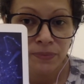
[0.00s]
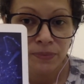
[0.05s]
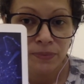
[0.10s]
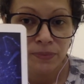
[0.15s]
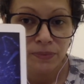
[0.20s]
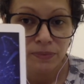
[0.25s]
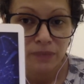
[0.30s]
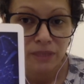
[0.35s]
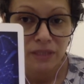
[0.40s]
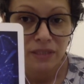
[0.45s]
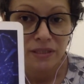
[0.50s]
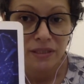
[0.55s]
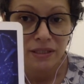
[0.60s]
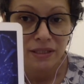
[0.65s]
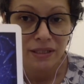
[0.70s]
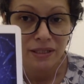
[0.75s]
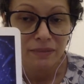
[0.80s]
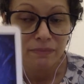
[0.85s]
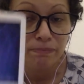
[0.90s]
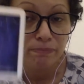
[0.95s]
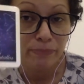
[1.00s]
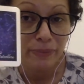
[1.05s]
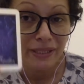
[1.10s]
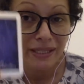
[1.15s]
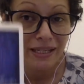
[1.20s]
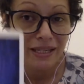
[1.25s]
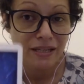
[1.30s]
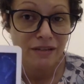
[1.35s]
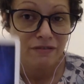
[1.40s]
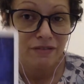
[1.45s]
Basically,
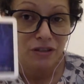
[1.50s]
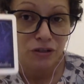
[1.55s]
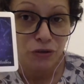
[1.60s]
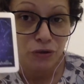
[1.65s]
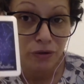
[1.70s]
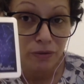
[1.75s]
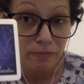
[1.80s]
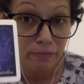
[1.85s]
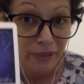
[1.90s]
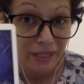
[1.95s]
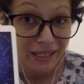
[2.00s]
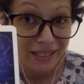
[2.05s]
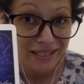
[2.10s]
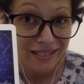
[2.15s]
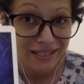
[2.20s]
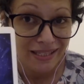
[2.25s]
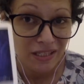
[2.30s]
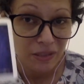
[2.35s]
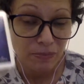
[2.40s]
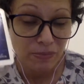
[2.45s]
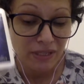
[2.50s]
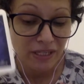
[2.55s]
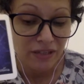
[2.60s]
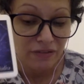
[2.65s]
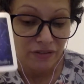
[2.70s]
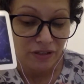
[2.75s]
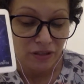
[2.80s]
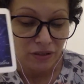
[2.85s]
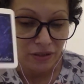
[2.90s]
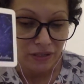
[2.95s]
believe in your abilities,
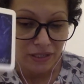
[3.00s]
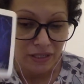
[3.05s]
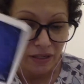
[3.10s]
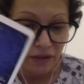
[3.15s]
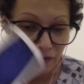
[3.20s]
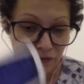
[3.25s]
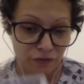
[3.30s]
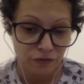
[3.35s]
believe in yourself.